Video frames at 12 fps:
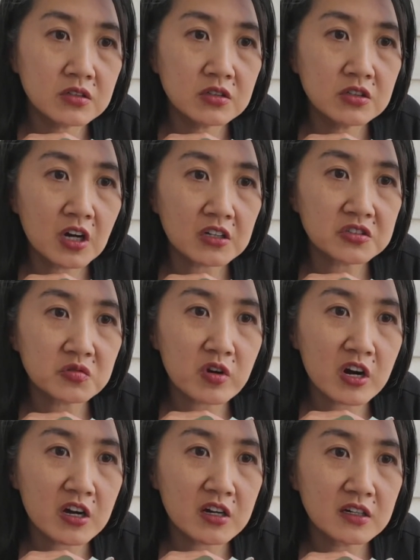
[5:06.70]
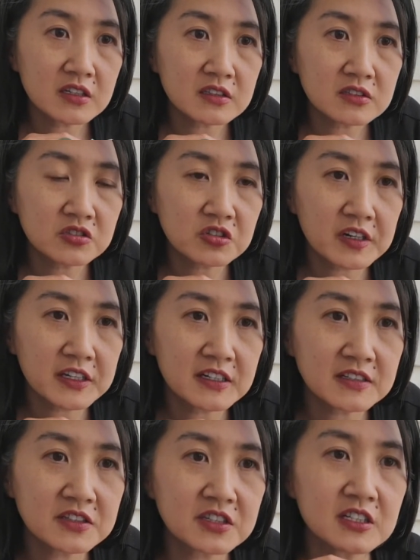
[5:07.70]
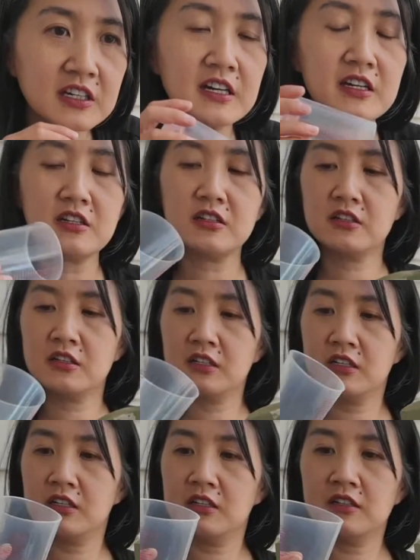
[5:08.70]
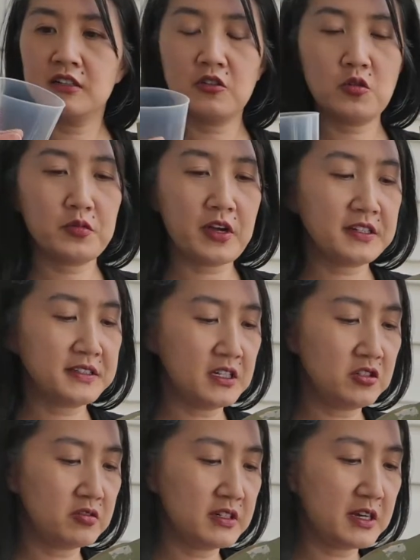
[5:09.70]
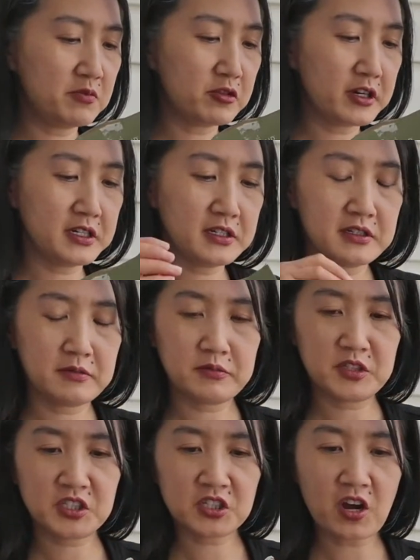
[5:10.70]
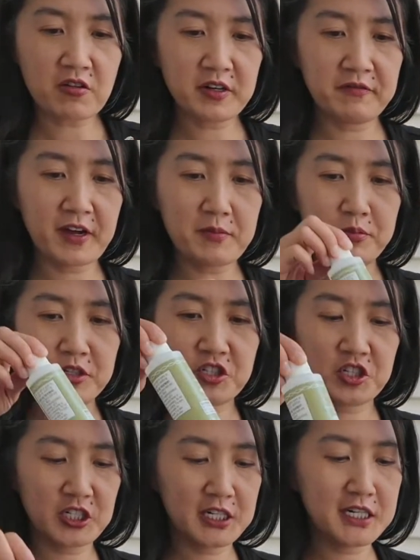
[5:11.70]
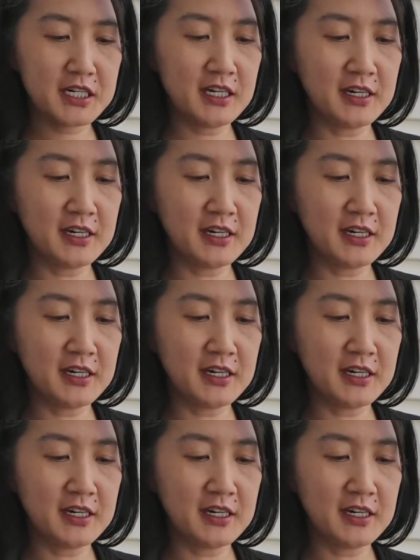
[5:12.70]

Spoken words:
Jusra joining us today, Hope I said your name right. Sorry if I butchered it.